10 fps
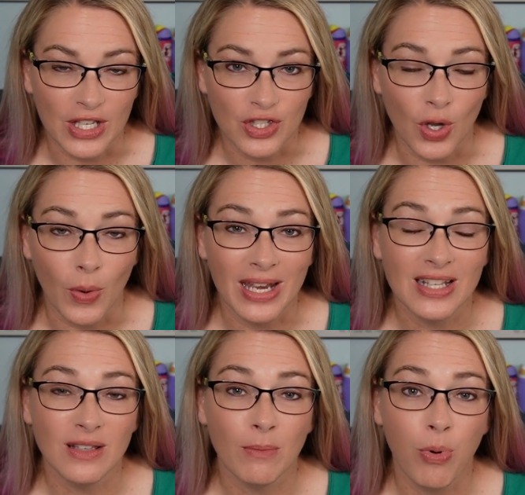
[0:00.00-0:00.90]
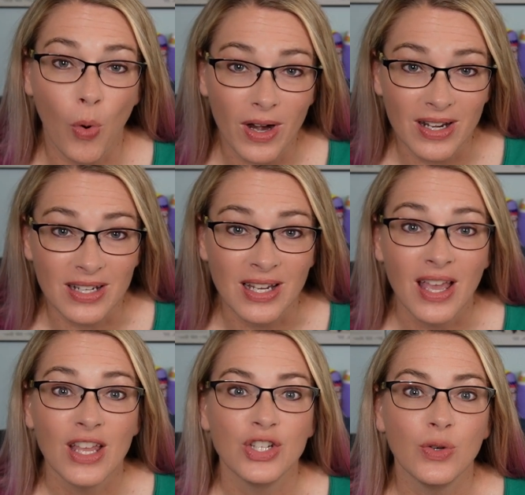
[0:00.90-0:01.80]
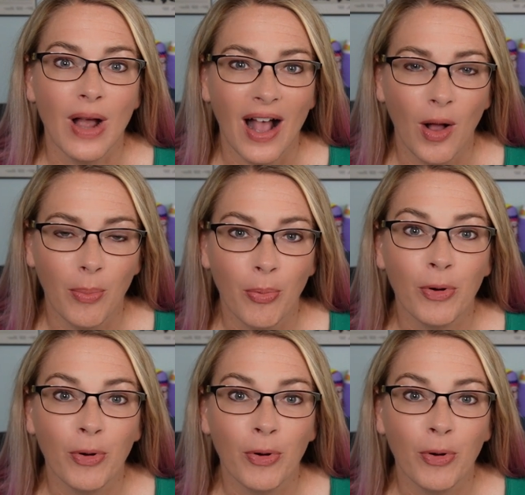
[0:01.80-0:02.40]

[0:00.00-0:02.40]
So it is important to help